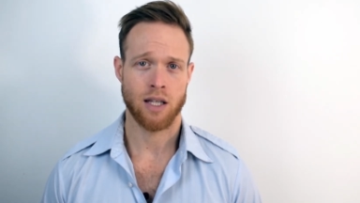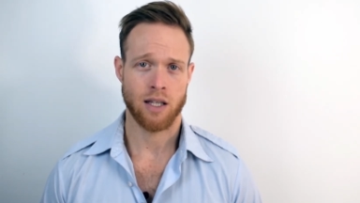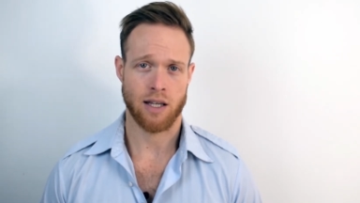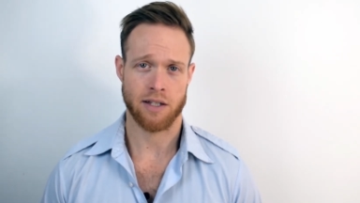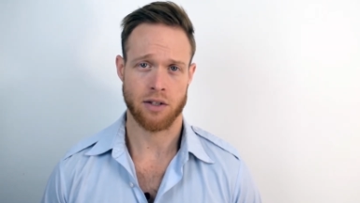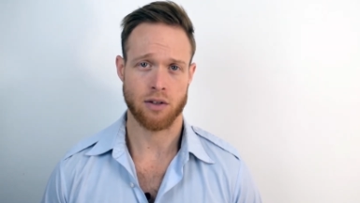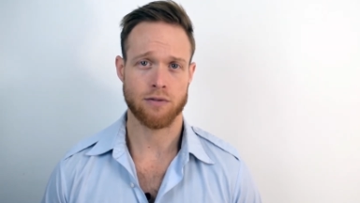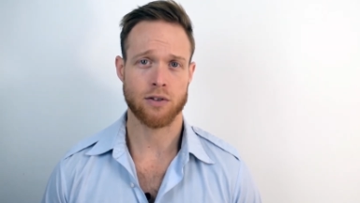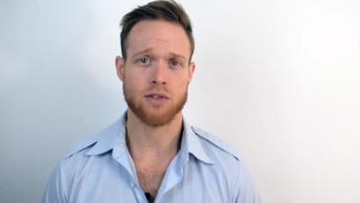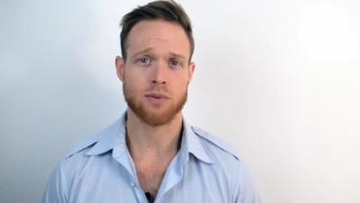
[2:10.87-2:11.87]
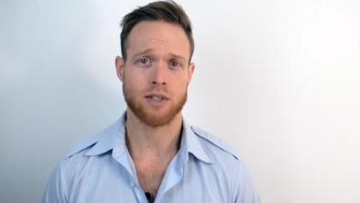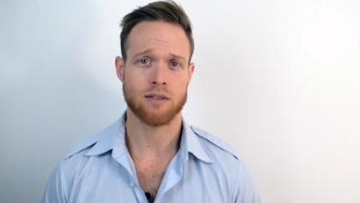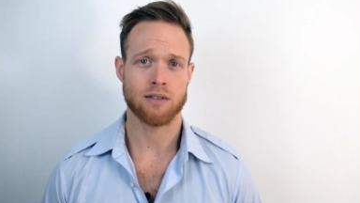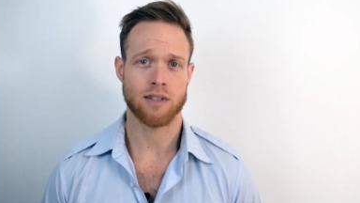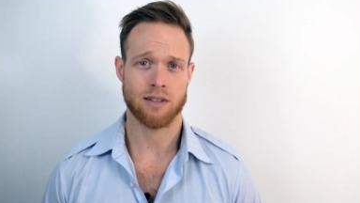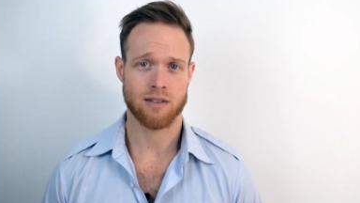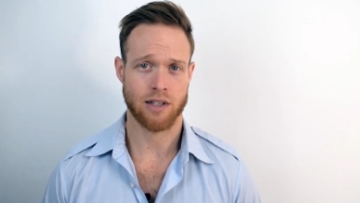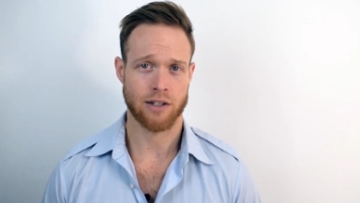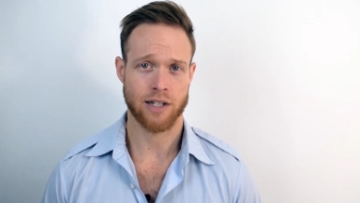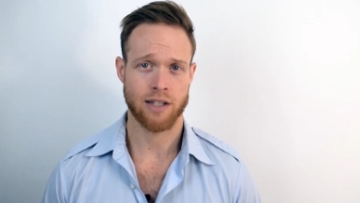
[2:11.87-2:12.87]
And the first one is
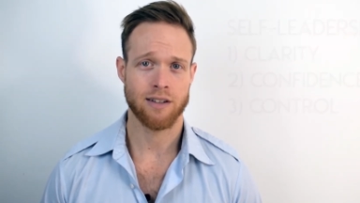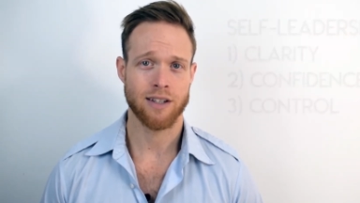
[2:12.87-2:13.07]
clarity.